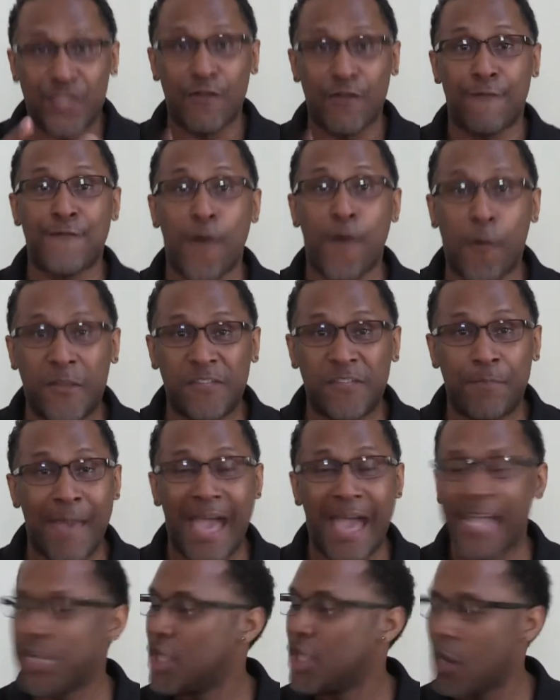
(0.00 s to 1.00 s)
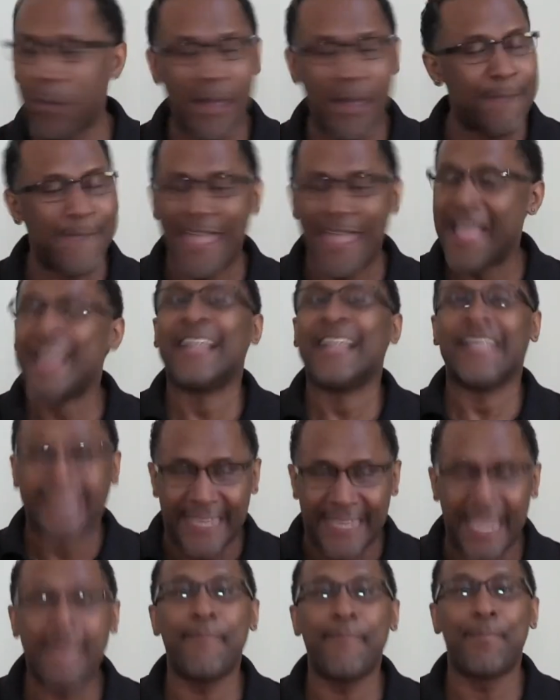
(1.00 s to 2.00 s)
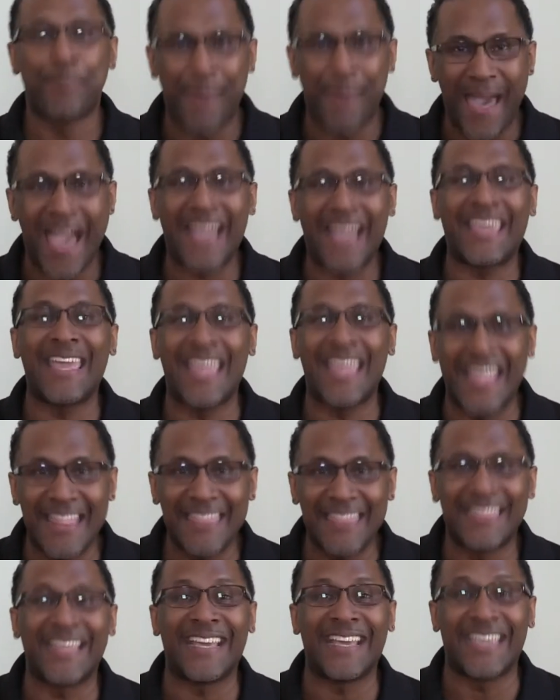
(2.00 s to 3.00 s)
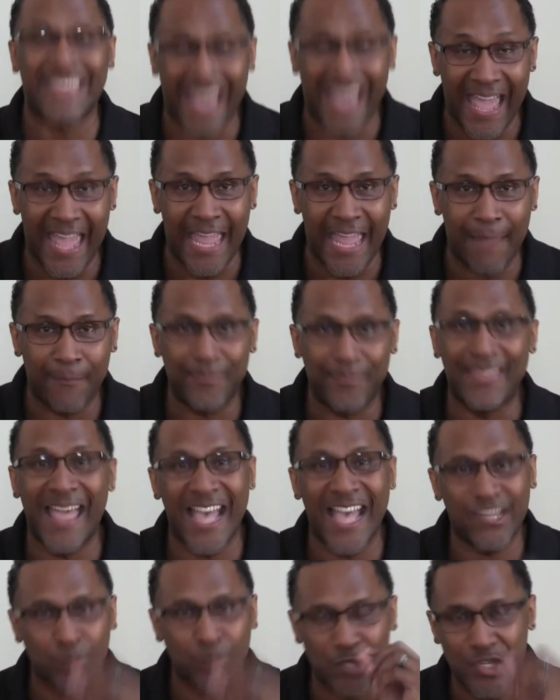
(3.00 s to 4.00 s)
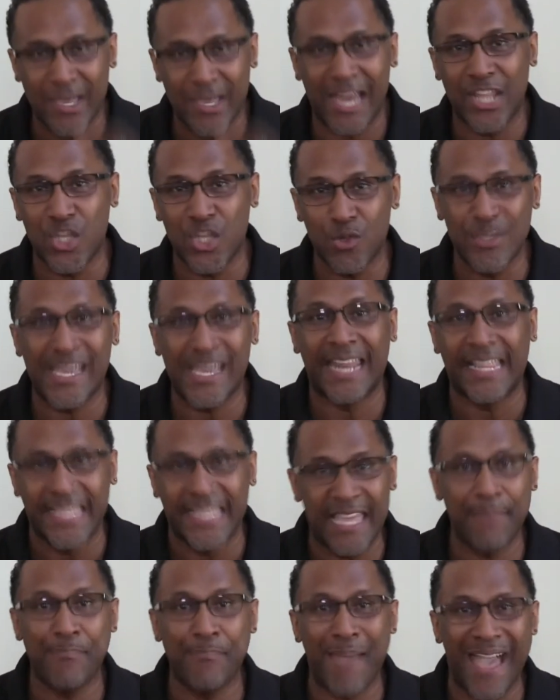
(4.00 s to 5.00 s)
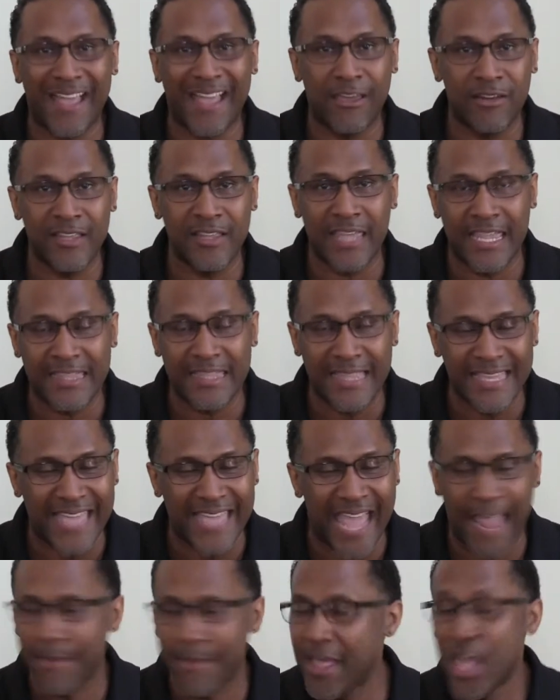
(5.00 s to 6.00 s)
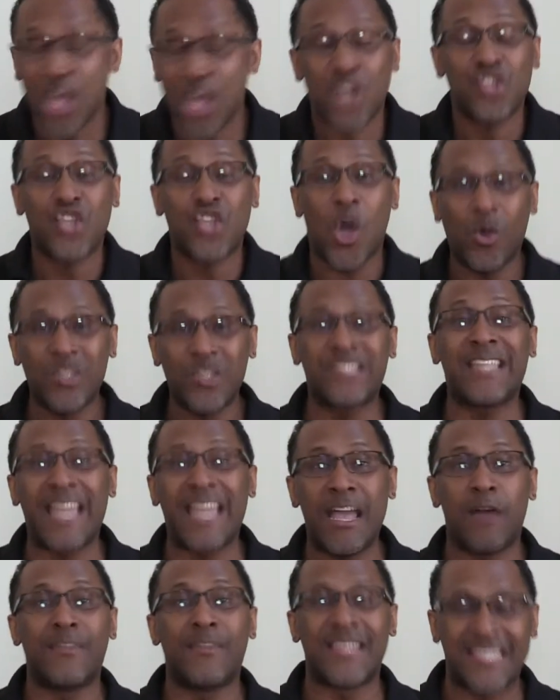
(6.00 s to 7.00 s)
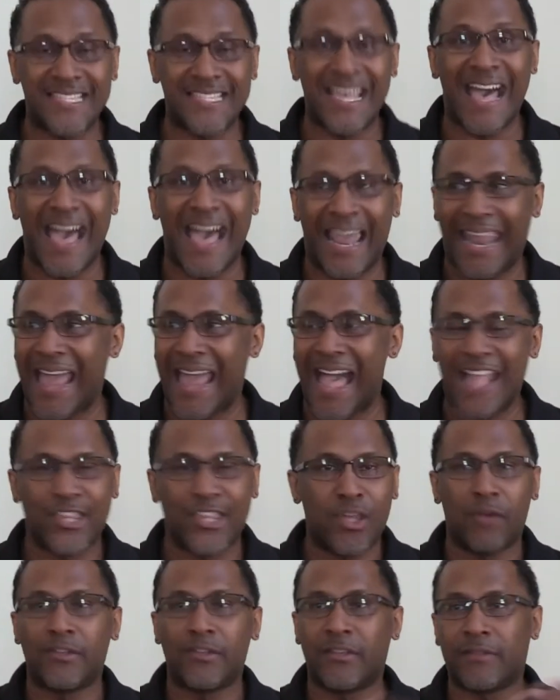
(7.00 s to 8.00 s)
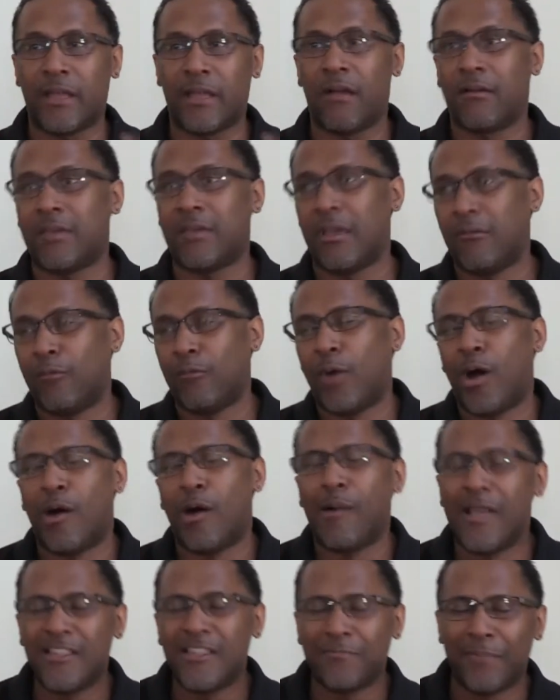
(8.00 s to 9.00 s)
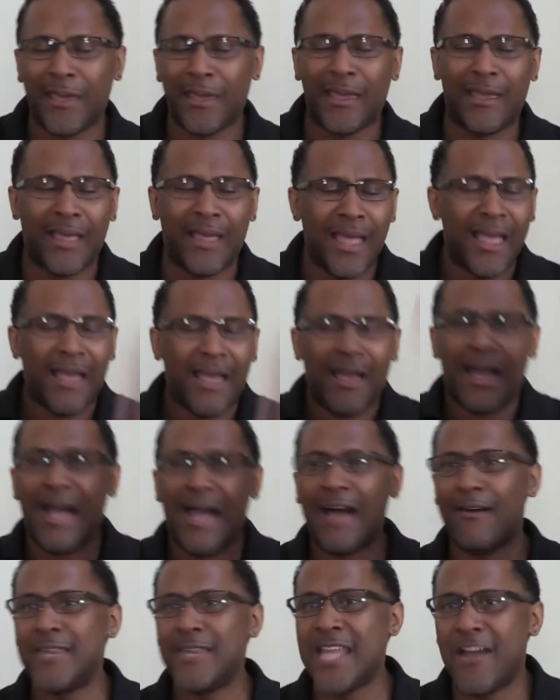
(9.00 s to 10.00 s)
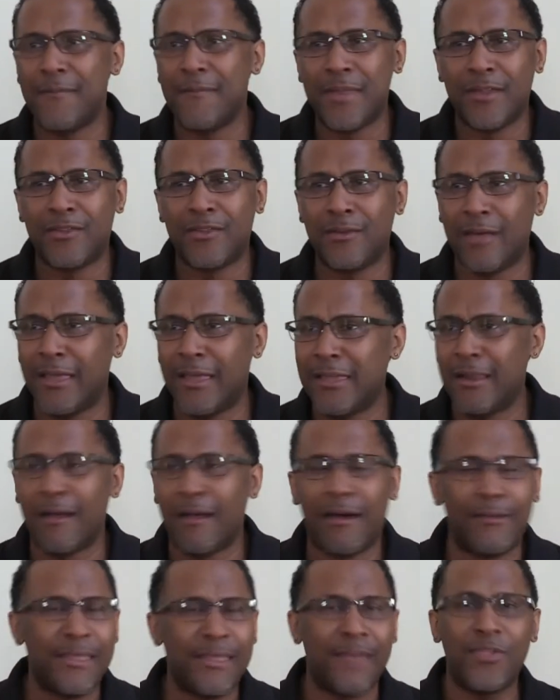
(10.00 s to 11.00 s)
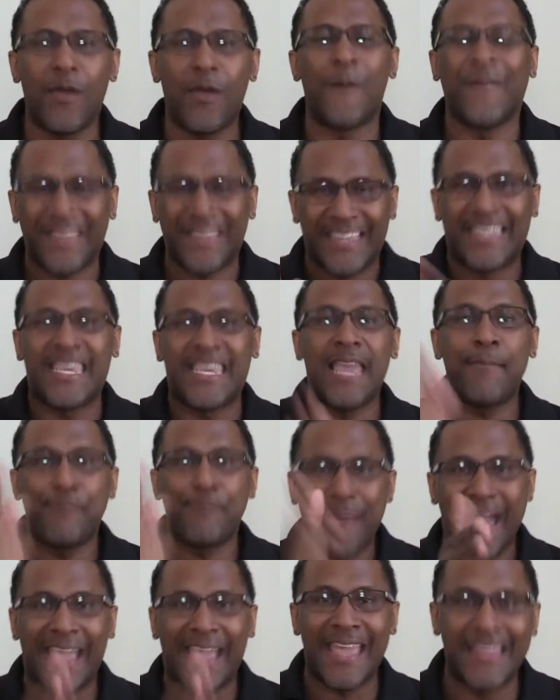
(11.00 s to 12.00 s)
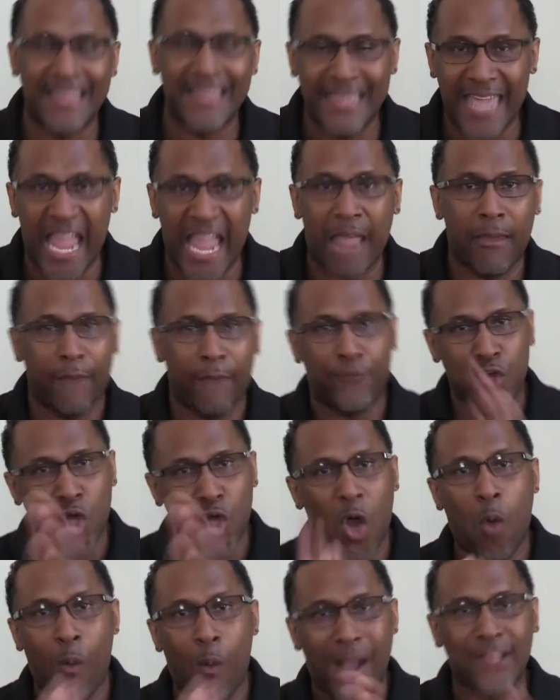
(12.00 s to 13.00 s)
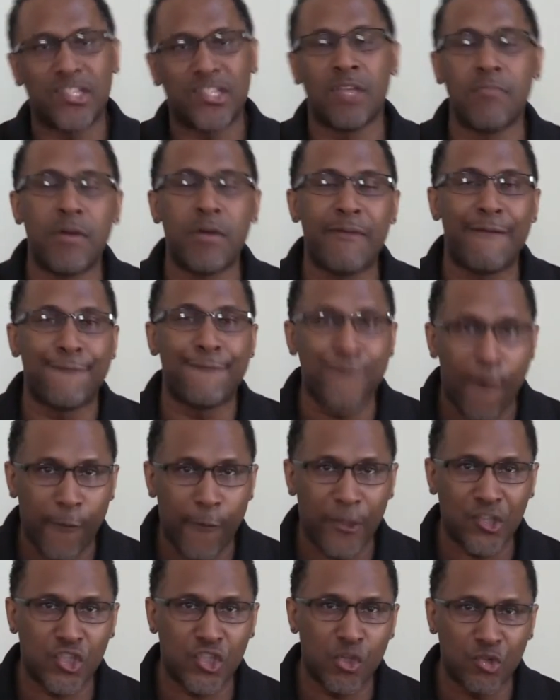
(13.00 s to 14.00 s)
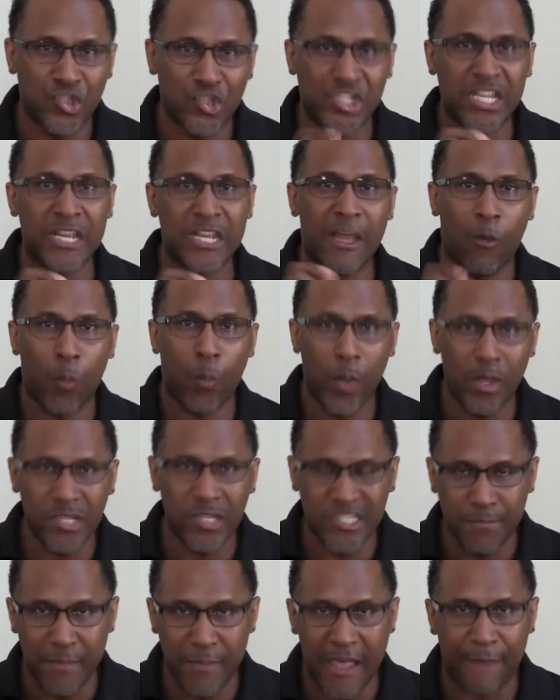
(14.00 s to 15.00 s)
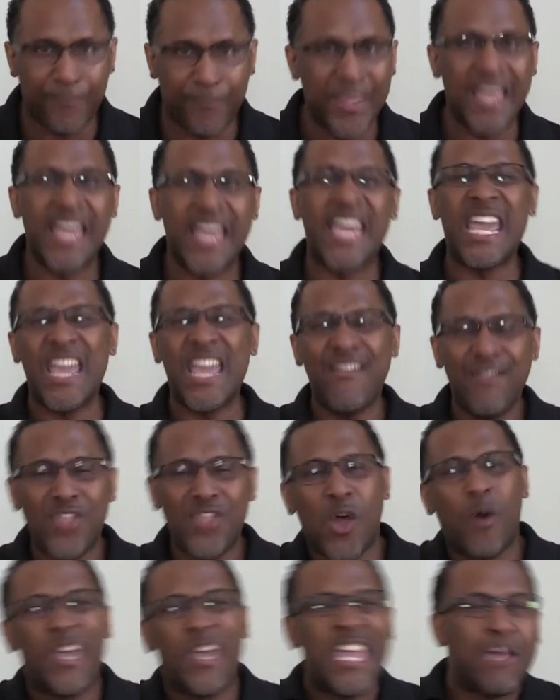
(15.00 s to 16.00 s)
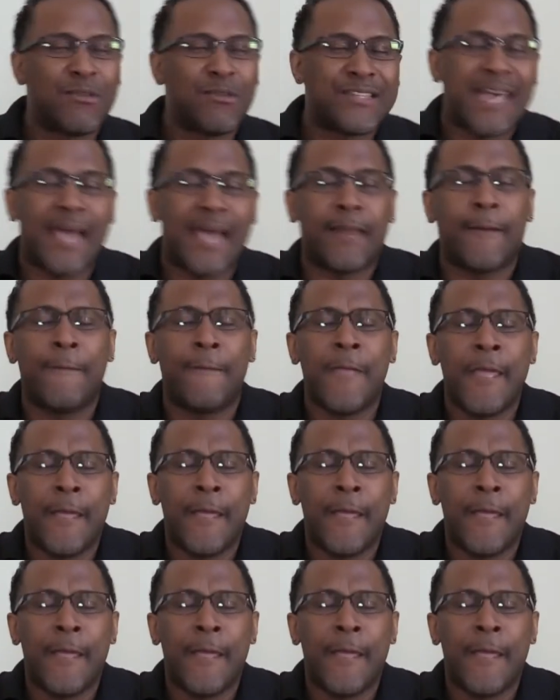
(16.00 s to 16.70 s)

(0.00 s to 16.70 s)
your focus back, you know what? Get back in the game. That's what you got to do. You got to get back in the game. Don't stay on the sideline. Don't just like, okay, woe is me, I'll never be able to do it, you know. No, get back in the game. If you go watch the movie Focus, you'll see that Will Smith, even though he was kind of